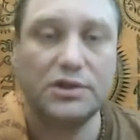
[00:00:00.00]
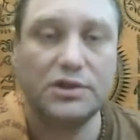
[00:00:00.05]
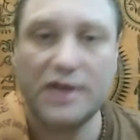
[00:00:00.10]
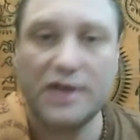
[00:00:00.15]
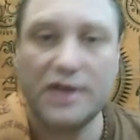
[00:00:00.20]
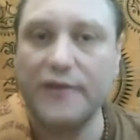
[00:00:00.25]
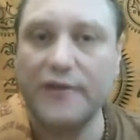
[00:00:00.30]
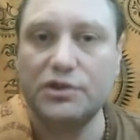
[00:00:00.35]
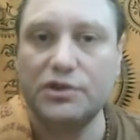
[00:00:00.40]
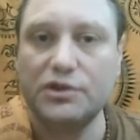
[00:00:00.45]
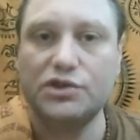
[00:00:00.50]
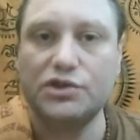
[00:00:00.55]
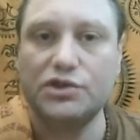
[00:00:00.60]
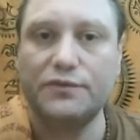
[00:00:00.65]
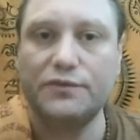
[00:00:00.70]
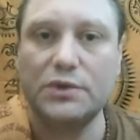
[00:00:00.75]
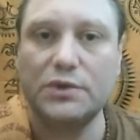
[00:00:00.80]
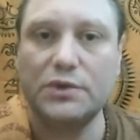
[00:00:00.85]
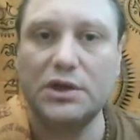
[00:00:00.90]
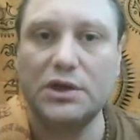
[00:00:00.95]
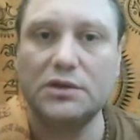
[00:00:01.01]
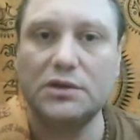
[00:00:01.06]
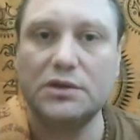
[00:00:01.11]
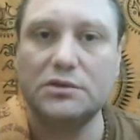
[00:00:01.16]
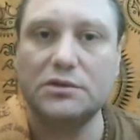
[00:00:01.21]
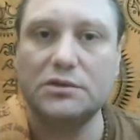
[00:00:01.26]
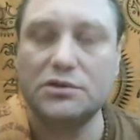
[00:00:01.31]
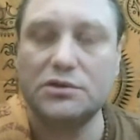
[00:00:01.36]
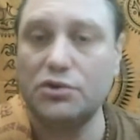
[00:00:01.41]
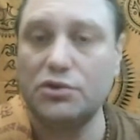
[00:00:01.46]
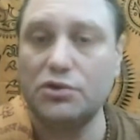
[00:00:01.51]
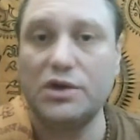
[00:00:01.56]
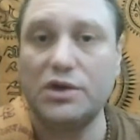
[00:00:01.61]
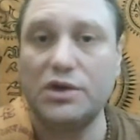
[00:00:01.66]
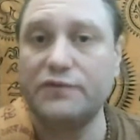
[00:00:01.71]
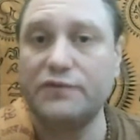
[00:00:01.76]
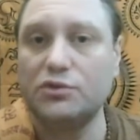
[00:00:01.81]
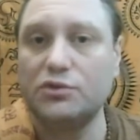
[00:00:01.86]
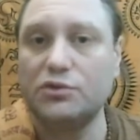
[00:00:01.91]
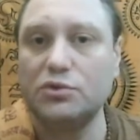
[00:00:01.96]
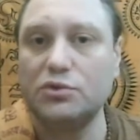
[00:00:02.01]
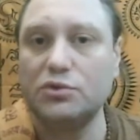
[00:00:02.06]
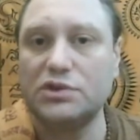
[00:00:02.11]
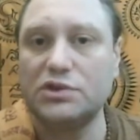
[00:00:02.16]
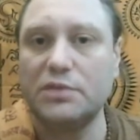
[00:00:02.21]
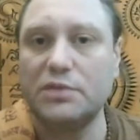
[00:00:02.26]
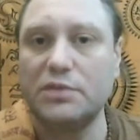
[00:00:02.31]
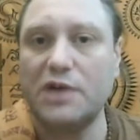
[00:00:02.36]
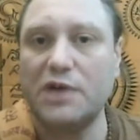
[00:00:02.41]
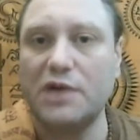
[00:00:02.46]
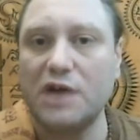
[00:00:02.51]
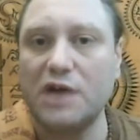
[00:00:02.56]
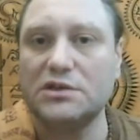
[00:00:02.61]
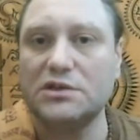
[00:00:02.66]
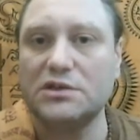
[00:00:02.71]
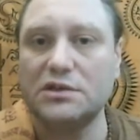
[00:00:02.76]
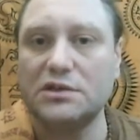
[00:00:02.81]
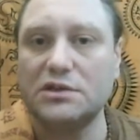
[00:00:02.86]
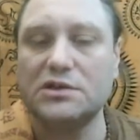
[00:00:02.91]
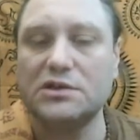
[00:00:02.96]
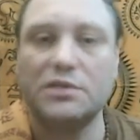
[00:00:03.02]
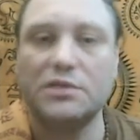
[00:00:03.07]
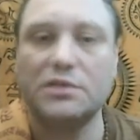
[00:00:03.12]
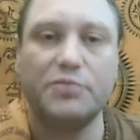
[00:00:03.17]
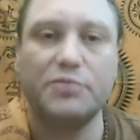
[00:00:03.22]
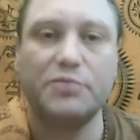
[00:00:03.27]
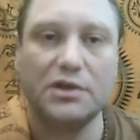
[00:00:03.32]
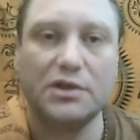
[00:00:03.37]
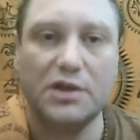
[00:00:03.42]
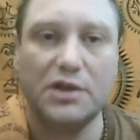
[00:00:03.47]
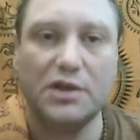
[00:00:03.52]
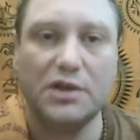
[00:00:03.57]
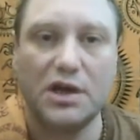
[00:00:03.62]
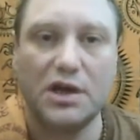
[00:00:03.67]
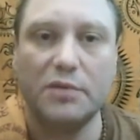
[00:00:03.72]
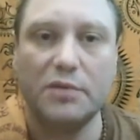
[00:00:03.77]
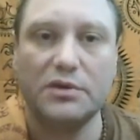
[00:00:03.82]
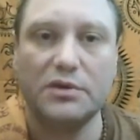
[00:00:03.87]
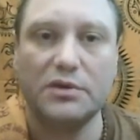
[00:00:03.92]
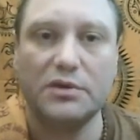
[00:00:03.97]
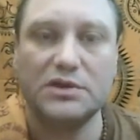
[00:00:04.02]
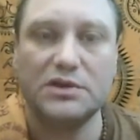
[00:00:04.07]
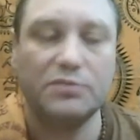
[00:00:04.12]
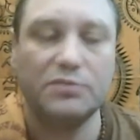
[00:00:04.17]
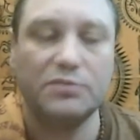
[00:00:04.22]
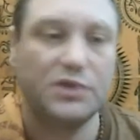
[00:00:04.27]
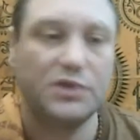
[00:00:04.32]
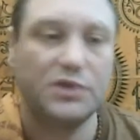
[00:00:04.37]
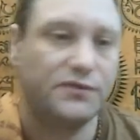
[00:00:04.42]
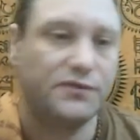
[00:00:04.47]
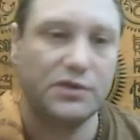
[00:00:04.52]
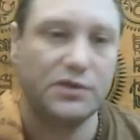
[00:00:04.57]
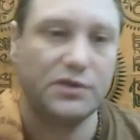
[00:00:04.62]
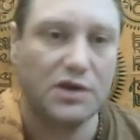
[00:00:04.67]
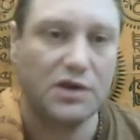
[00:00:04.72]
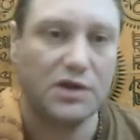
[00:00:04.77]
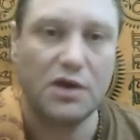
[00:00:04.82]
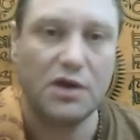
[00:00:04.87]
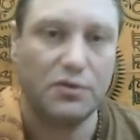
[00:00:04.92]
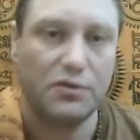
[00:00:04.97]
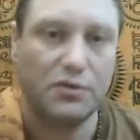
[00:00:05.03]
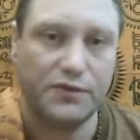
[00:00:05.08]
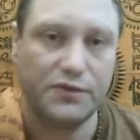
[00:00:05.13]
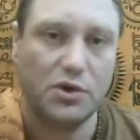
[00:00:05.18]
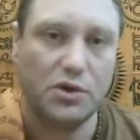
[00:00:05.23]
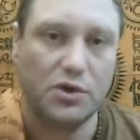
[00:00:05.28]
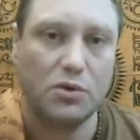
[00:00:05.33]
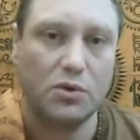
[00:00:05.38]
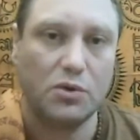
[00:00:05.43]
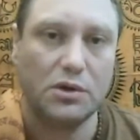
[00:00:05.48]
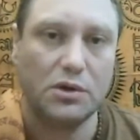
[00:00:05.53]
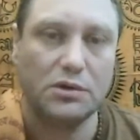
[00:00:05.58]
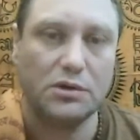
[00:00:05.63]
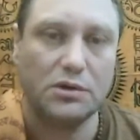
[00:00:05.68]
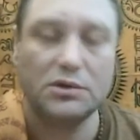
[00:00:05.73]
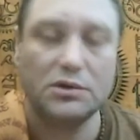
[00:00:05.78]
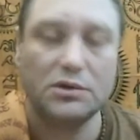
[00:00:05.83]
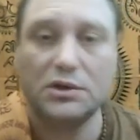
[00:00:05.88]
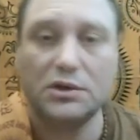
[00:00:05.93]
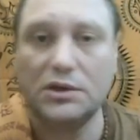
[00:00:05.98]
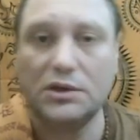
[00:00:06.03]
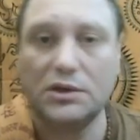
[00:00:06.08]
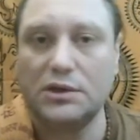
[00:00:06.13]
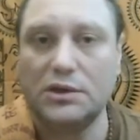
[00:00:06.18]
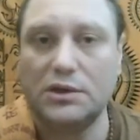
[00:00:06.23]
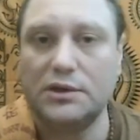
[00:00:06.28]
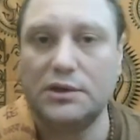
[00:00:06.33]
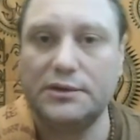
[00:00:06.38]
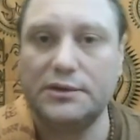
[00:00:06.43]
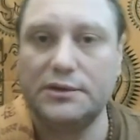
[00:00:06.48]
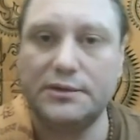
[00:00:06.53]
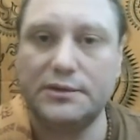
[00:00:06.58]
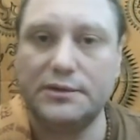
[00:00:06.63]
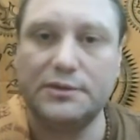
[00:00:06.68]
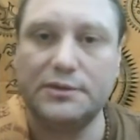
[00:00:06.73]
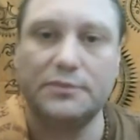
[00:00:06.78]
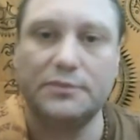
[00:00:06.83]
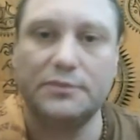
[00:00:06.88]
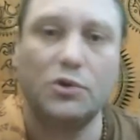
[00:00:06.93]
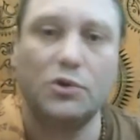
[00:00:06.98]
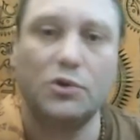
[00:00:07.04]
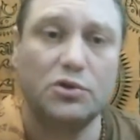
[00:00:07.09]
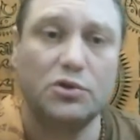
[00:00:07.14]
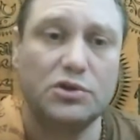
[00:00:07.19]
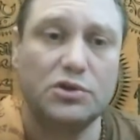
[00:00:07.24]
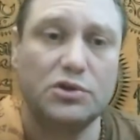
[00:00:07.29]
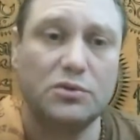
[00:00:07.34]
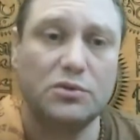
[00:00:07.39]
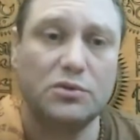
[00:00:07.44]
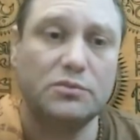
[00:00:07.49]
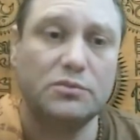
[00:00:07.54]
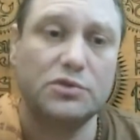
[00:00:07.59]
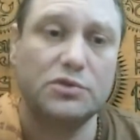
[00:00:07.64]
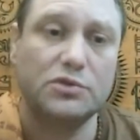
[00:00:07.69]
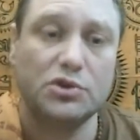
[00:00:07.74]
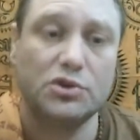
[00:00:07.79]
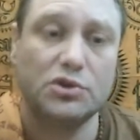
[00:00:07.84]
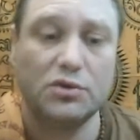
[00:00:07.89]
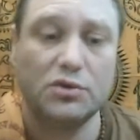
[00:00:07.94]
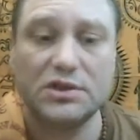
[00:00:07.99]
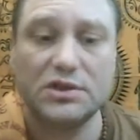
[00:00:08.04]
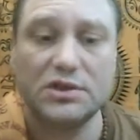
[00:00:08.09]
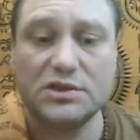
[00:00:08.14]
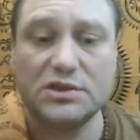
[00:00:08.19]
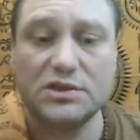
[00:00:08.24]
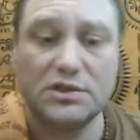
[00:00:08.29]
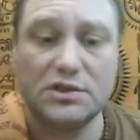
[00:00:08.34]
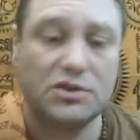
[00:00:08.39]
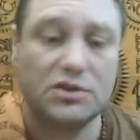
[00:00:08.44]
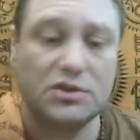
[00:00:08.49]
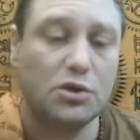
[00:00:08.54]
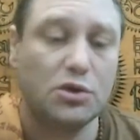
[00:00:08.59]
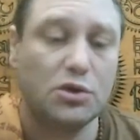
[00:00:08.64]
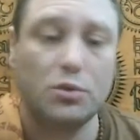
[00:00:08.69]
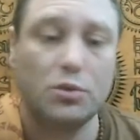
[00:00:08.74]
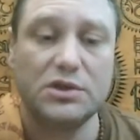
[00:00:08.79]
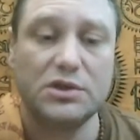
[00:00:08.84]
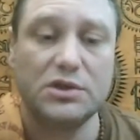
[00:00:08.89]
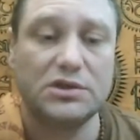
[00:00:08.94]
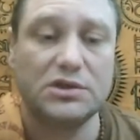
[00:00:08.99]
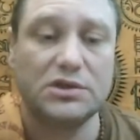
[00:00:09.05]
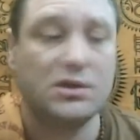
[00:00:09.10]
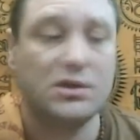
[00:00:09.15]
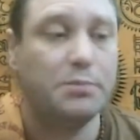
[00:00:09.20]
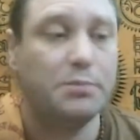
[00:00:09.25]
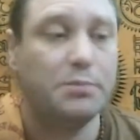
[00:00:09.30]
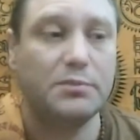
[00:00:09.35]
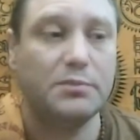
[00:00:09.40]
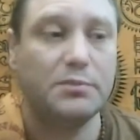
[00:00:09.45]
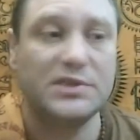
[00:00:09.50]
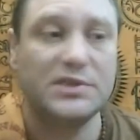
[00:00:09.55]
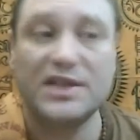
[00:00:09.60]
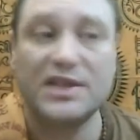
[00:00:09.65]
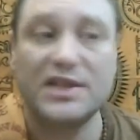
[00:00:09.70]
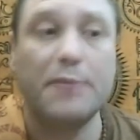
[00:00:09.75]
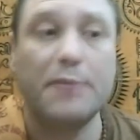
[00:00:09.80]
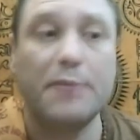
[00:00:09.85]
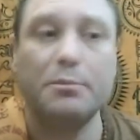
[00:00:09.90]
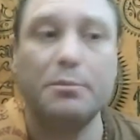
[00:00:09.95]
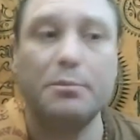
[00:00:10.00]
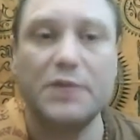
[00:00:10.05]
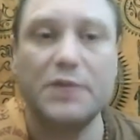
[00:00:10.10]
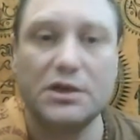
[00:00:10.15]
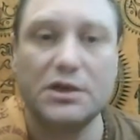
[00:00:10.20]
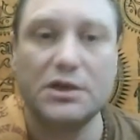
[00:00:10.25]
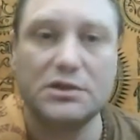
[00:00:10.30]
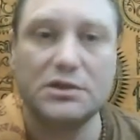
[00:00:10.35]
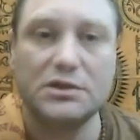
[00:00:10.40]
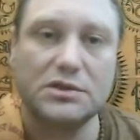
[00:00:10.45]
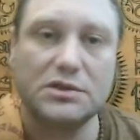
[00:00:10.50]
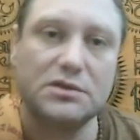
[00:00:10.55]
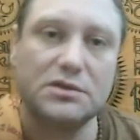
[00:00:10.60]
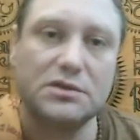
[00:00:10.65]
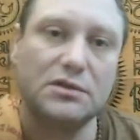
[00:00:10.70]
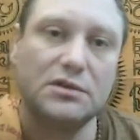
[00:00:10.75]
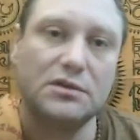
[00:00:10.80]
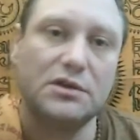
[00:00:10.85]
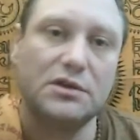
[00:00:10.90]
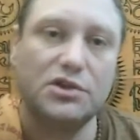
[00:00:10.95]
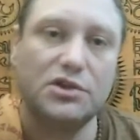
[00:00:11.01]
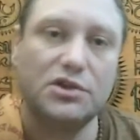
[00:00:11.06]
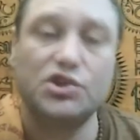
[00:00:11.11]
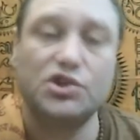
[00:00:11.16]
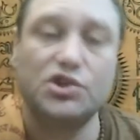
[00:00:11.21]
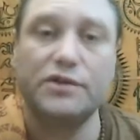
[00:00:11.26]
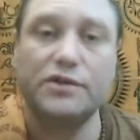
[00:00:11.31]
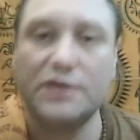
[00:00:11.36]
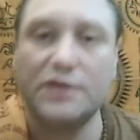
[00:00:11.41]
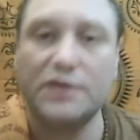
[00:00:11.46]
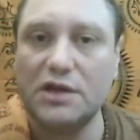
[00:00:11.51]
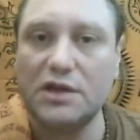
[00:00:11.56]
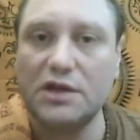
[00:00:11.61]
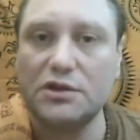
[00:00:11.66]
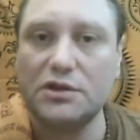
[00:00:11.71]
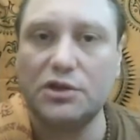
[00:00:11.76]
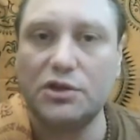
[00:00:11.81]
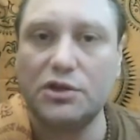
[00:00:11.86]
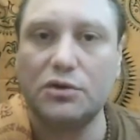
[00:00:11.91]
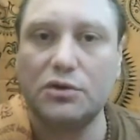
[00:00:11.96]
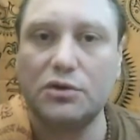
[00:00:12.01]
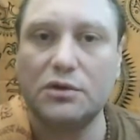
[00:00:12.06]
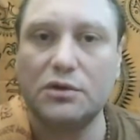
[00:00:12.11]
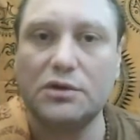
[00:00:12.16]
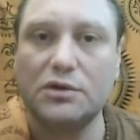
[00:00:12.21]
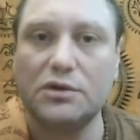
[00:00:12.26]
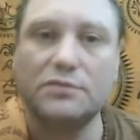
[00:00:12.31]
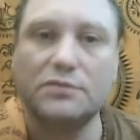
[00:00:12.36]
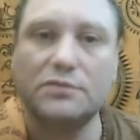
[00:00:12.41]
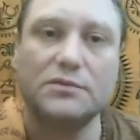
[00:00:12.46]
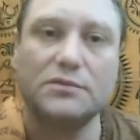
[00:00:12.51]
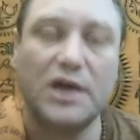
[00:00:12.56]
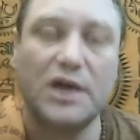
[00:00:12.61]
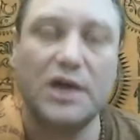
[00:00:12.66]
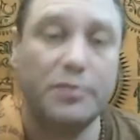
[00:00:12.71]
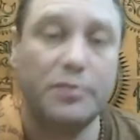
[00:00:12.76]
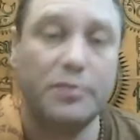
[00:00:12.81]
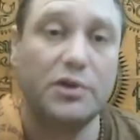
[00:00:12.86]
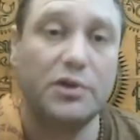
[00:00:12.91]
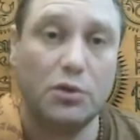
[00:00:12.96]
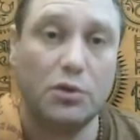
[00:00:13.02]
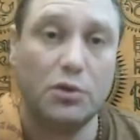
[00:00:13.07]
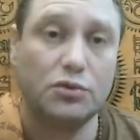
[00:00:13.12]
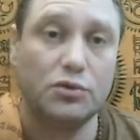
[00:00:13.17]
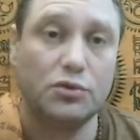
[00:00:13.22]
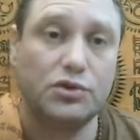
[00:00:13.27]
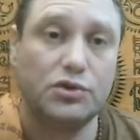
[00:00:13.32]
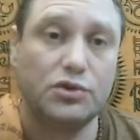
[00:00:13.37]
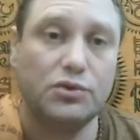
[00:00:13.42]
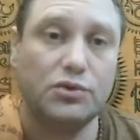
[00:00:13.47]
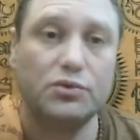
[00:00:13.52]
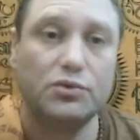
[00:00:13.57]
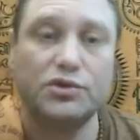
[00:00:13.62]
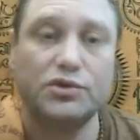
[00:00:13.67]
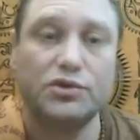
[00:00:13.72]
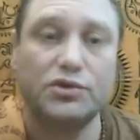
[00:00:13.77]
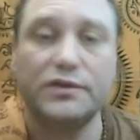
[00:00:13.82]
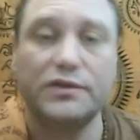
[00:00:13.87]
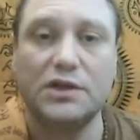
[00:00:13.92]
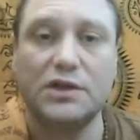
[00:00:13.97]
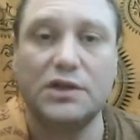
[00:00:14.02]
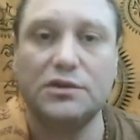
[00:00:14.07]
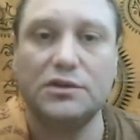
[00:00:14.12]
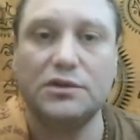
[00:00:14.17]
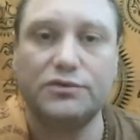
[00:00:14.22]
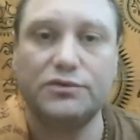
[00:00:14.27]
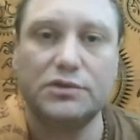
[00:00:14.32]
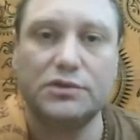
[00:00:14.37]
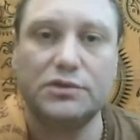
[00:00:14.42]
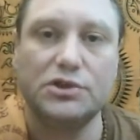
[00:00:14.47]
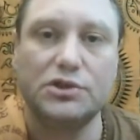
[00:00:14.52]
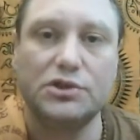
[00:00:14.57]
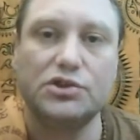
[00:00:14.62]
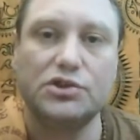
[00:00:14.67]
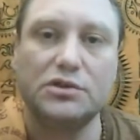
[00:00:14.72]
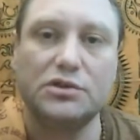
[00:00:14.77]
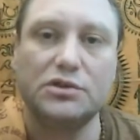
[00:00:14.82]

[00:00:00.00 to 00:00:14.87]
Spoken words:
energy for that, so you have to do some asana, some pranayama, some different kind of yoga also. So it's always some mix. In Sivananda yoga, I belong to Sivananda tradition.